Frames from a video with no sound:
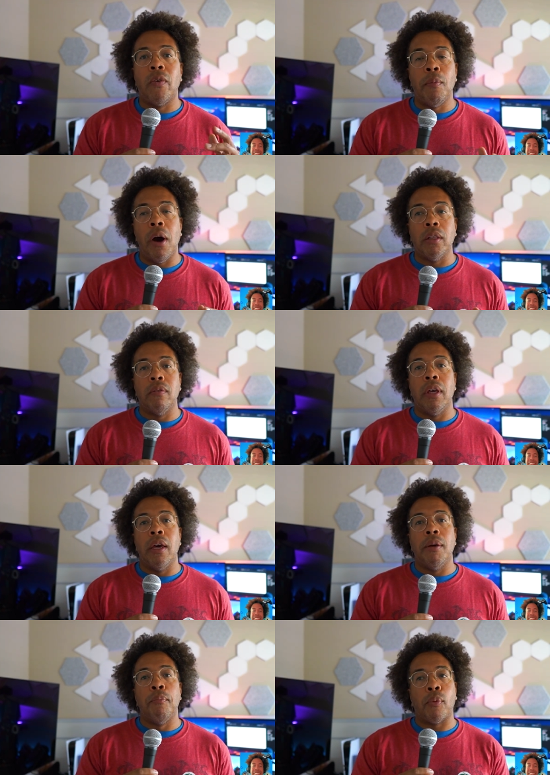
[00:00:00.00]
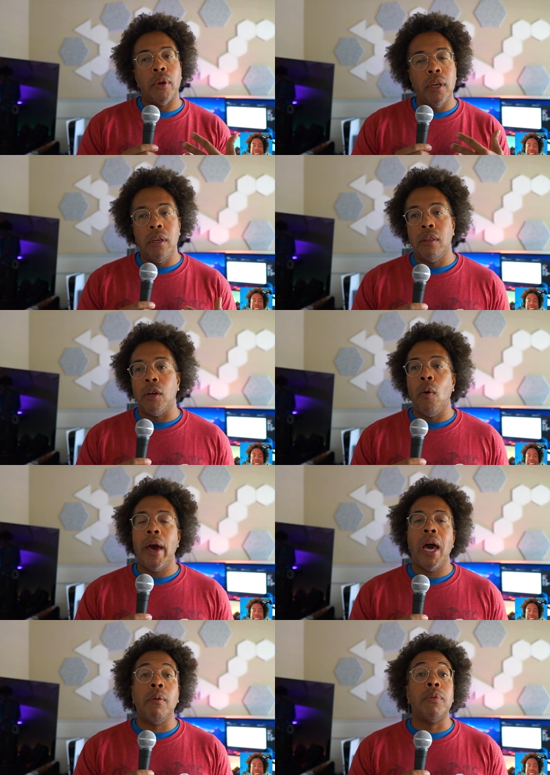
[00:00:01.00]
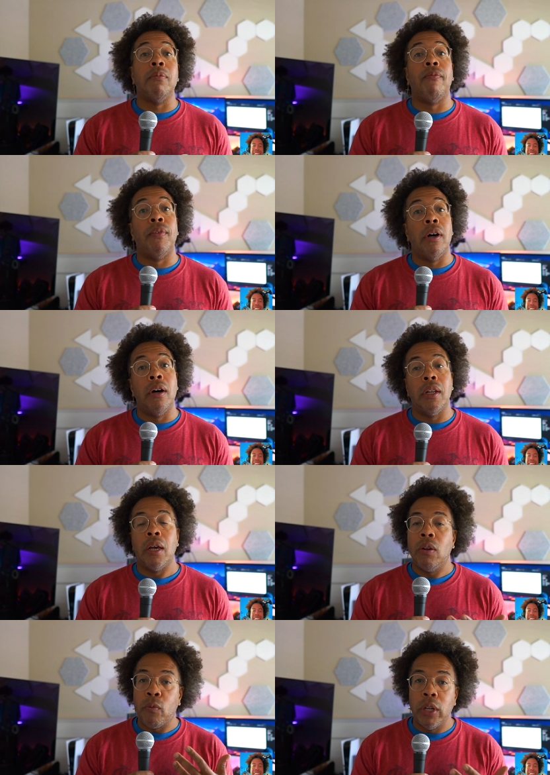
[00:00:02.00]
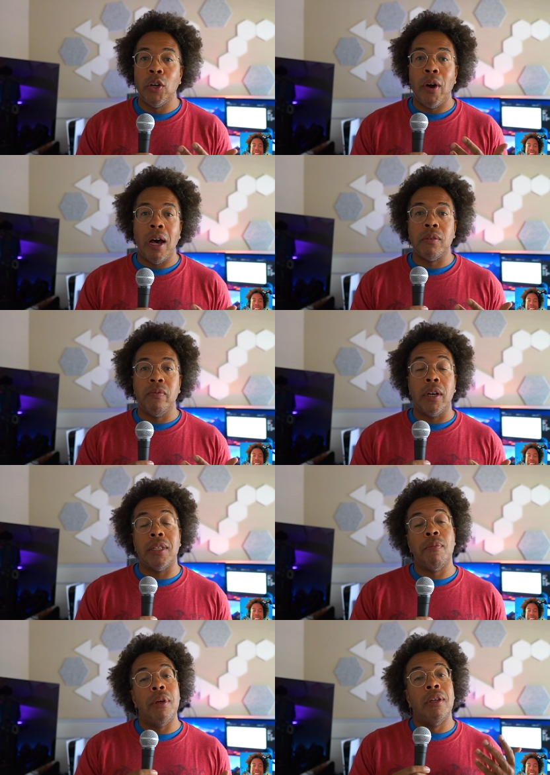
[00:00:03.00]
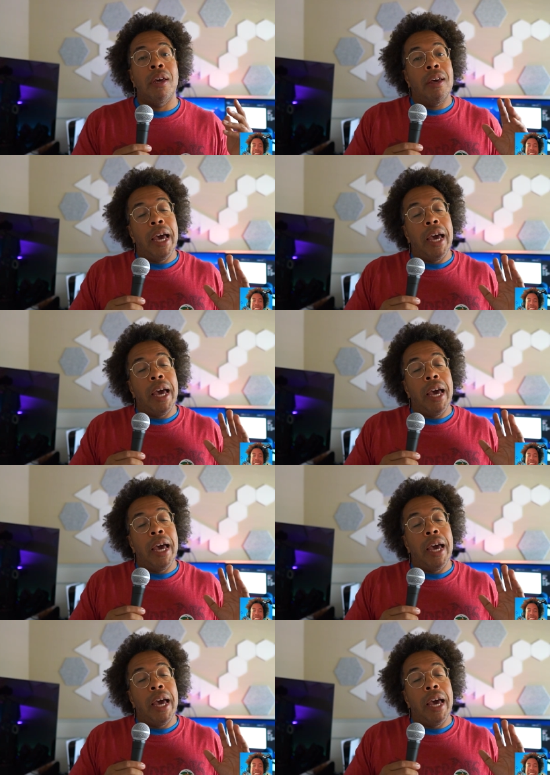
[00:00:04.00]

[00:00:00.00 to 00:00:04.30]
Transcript: from all of that breathe go have some fun like really go have some fun because i mean